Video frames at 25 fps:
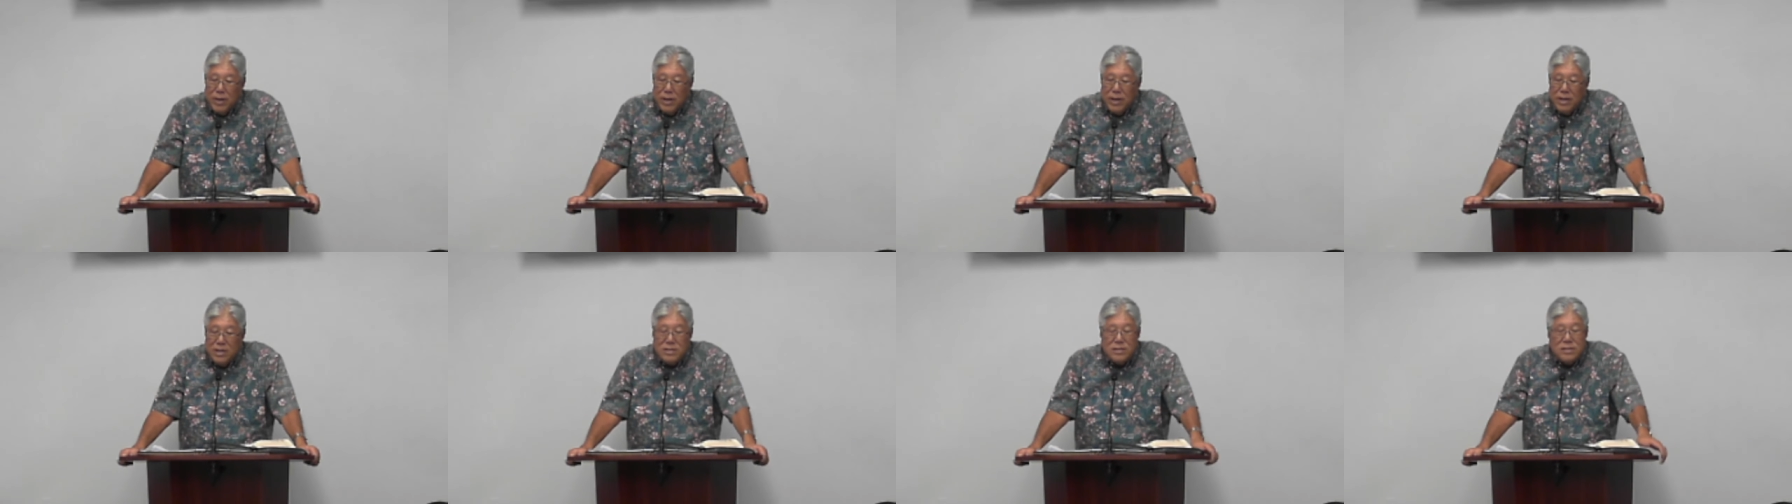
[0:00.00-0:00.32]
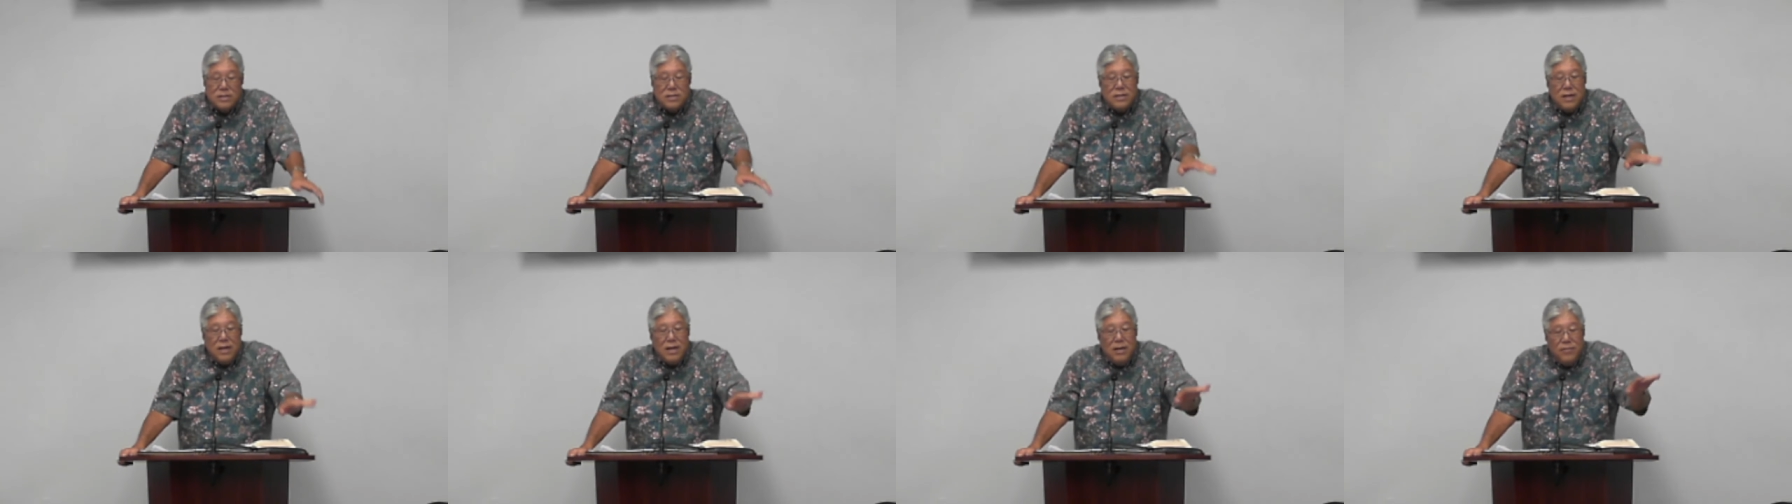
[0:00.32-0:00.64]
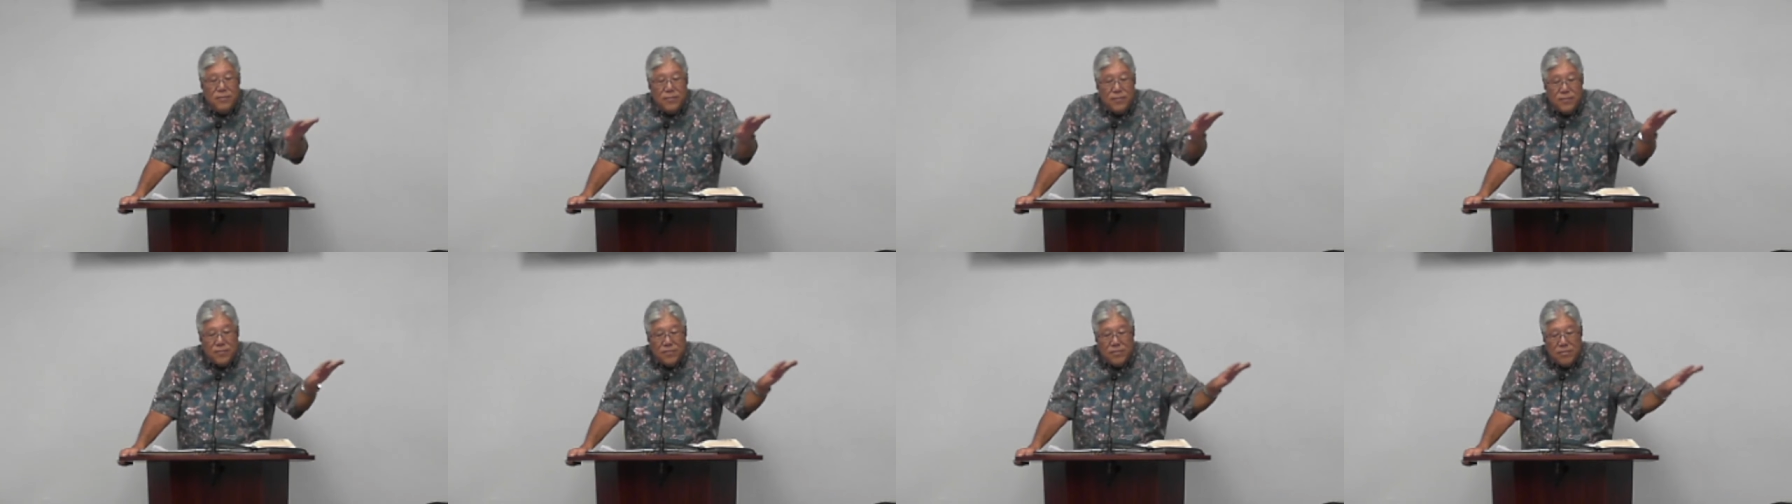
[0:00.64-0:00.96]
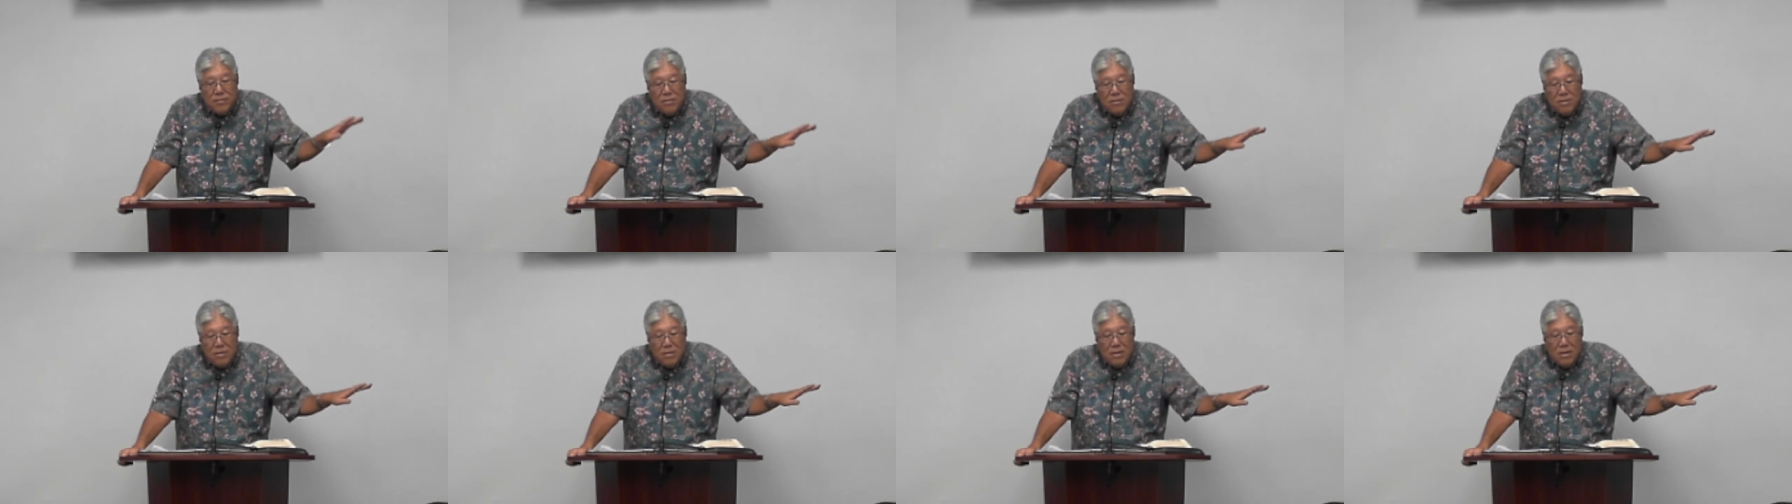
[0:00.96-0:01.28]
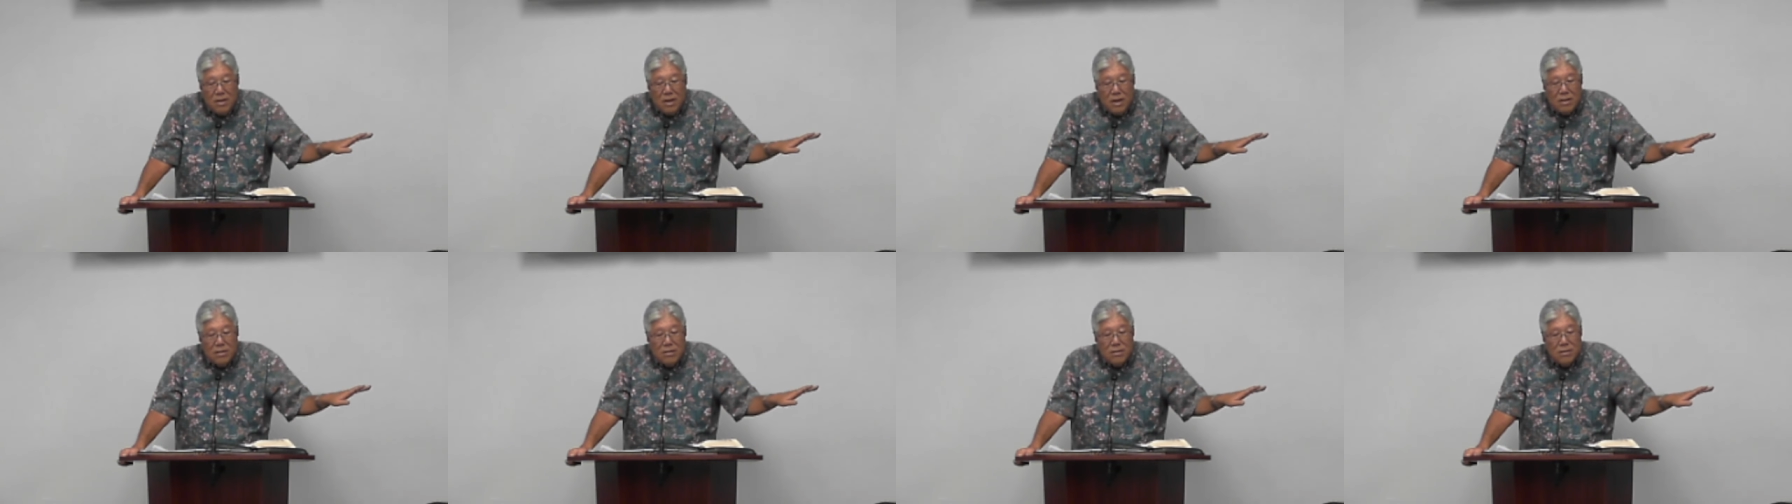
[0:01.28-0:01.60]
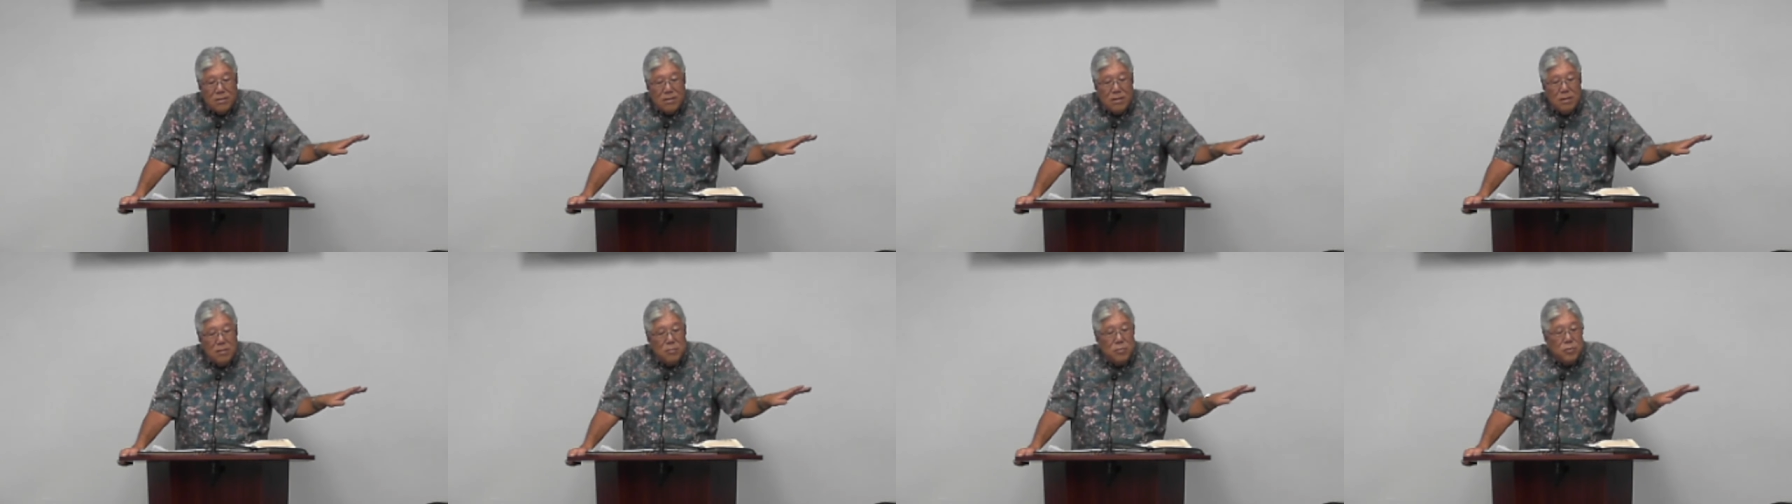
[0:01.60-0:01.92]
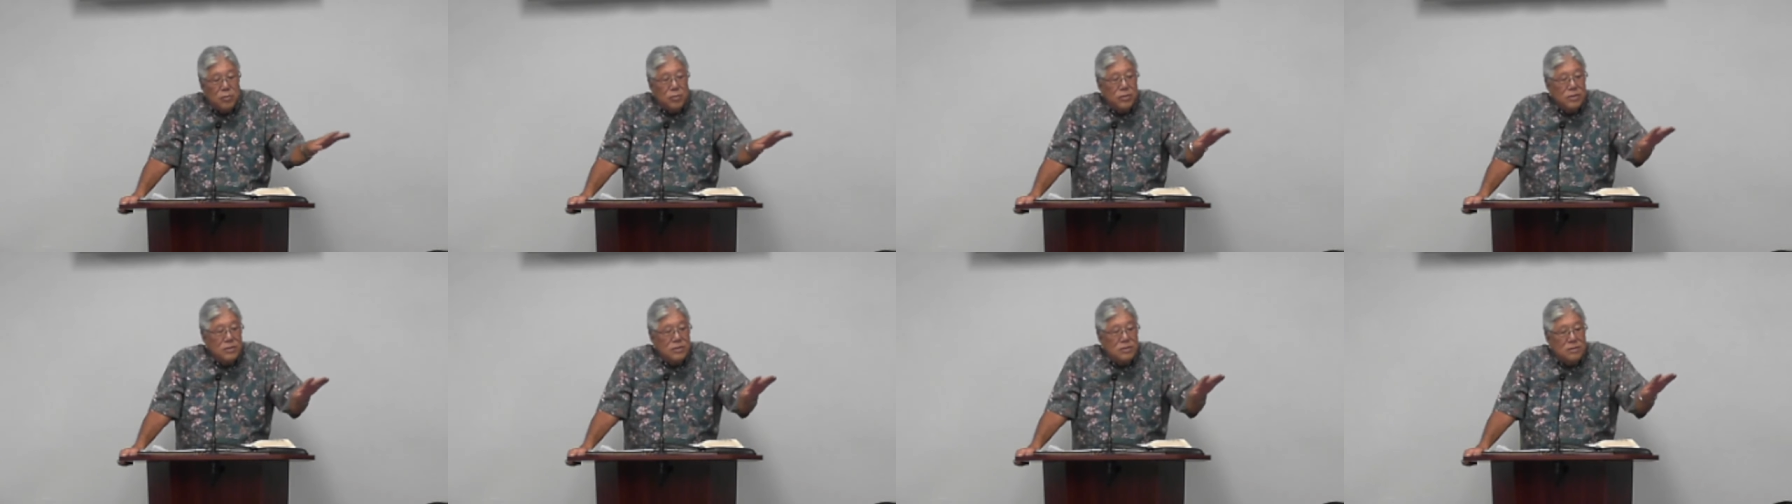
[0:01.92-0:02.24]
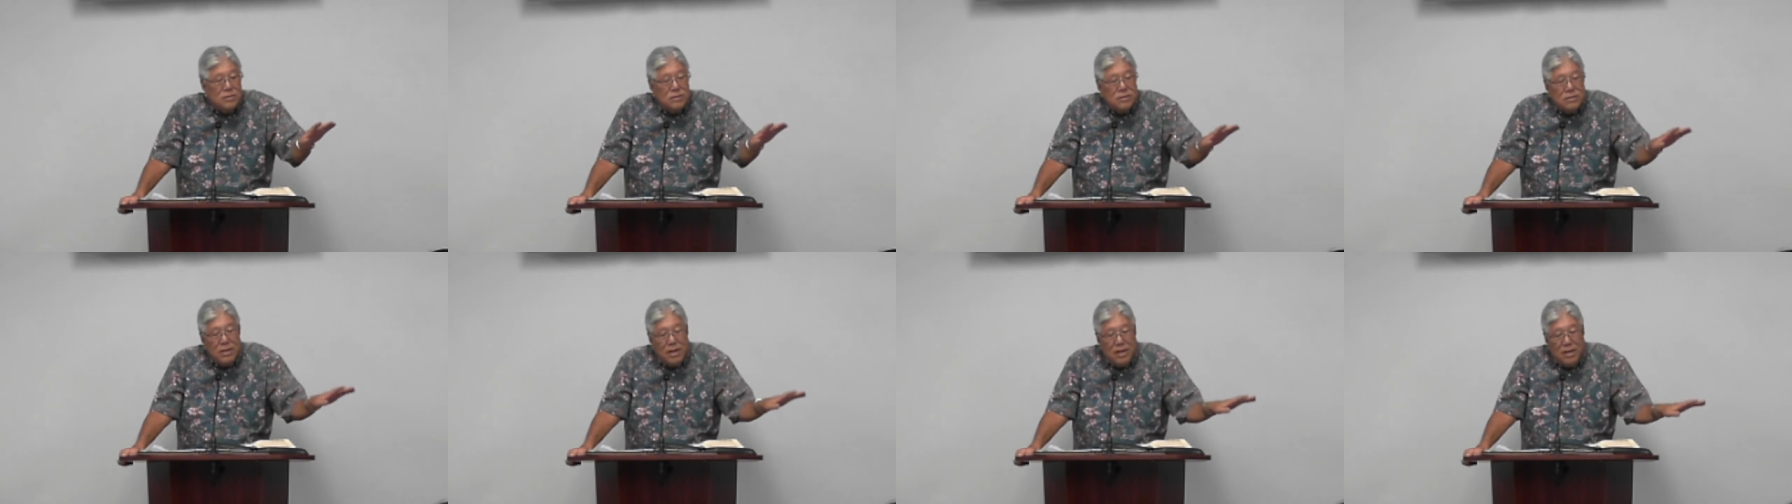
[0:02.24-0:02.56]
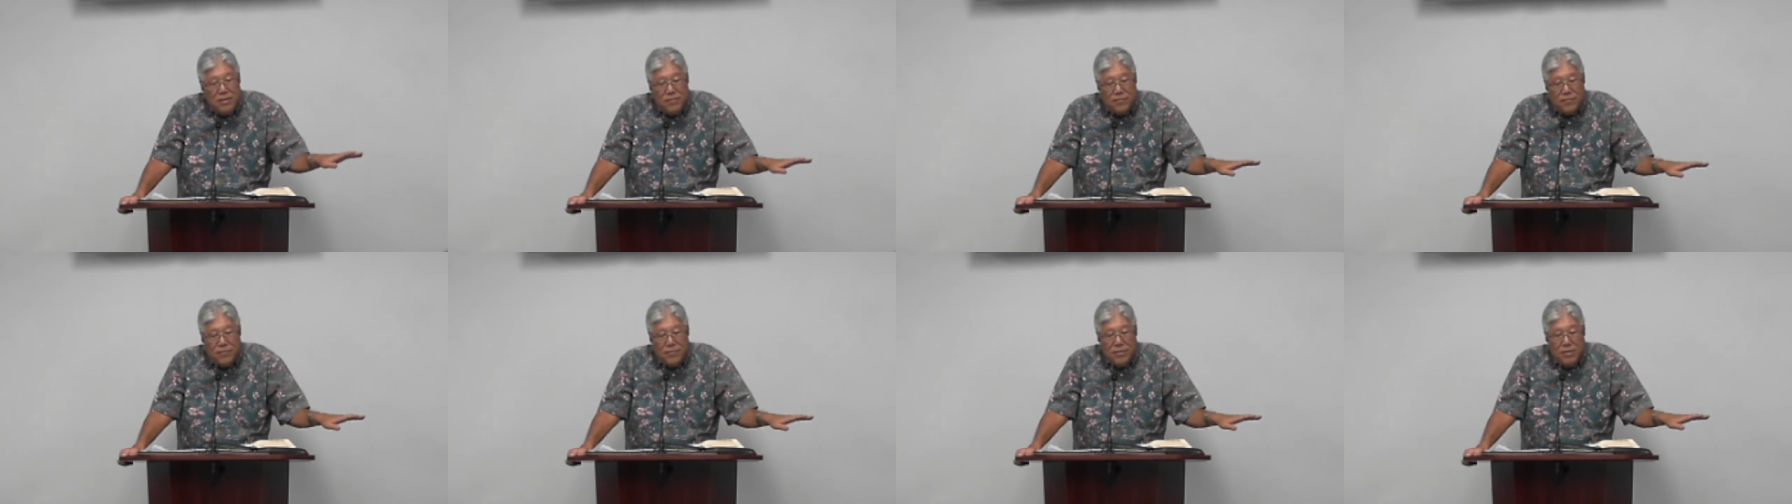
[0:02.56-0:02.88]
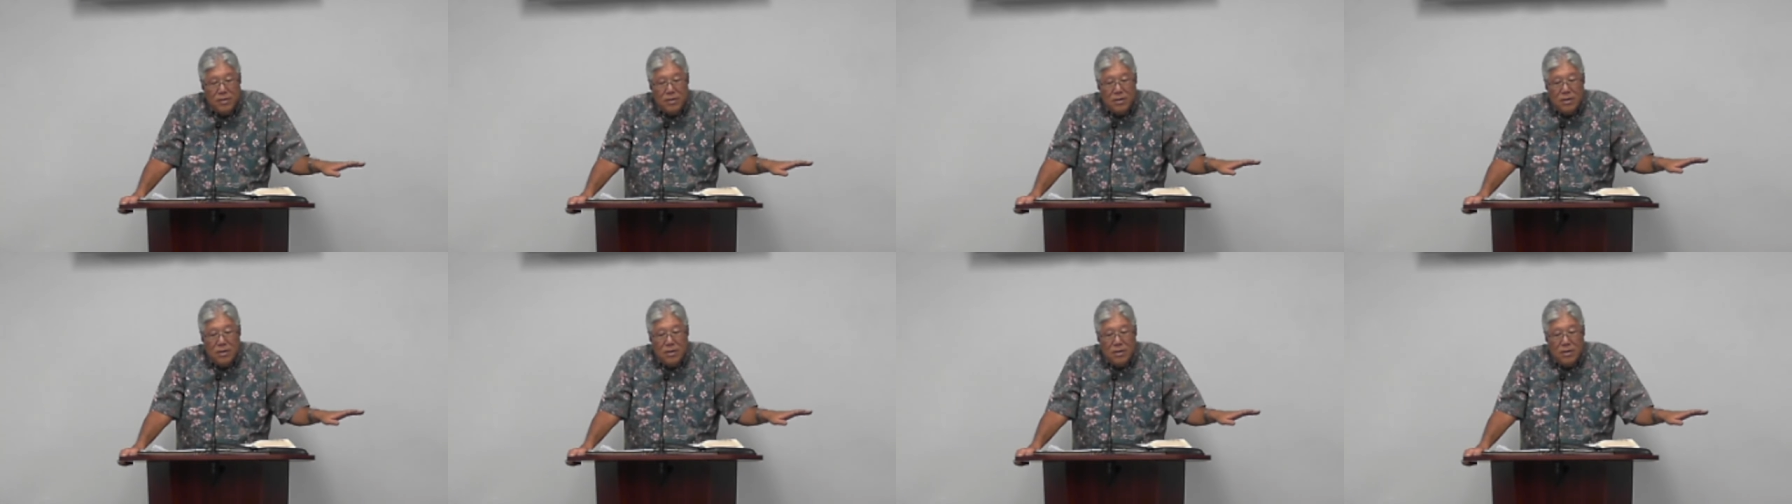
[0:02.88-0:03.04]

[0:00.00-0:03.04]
It's safe at the temple, it's safe